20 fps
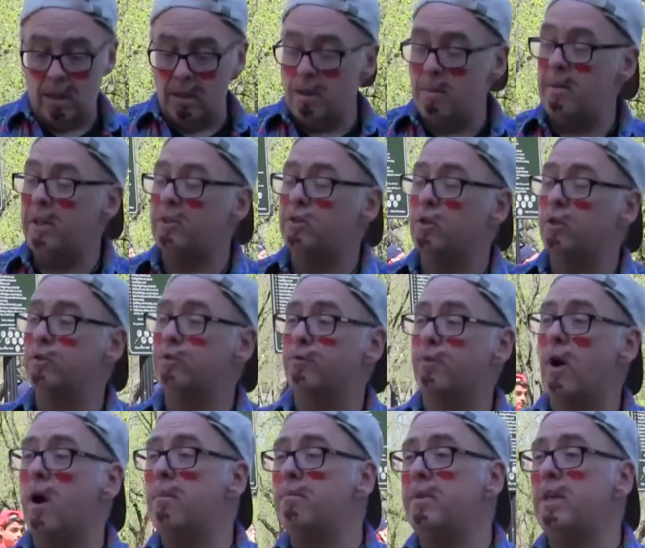the missiles
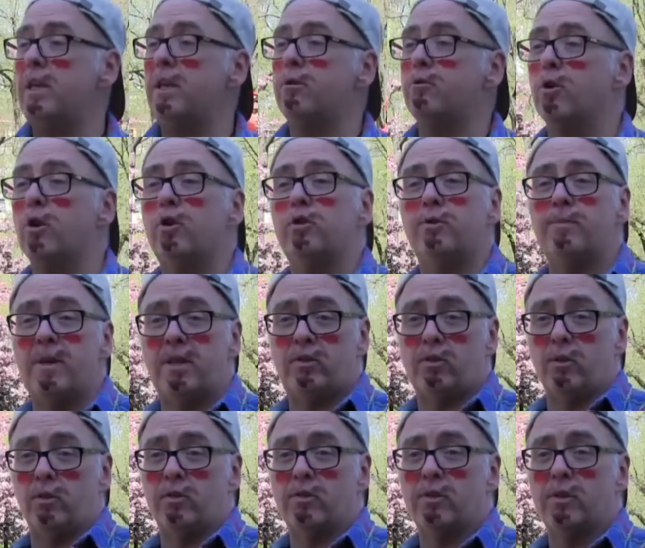from the cruise
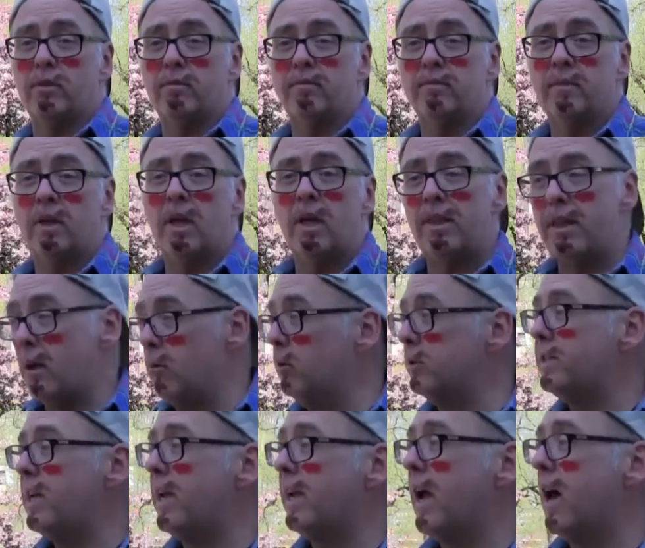missiles. They will
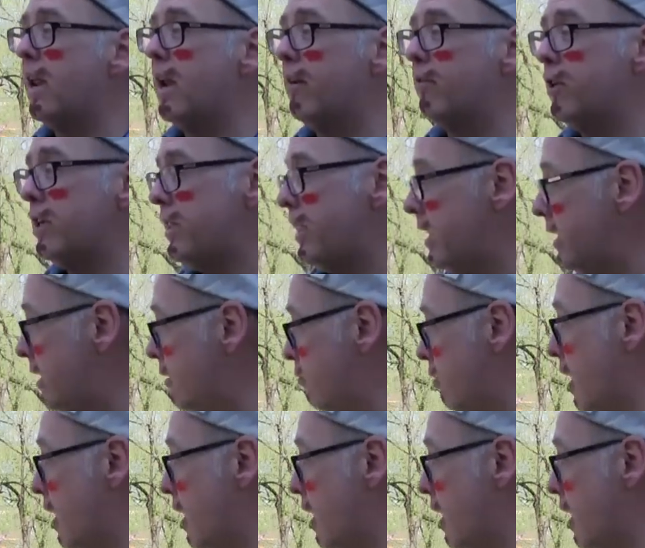take out everything that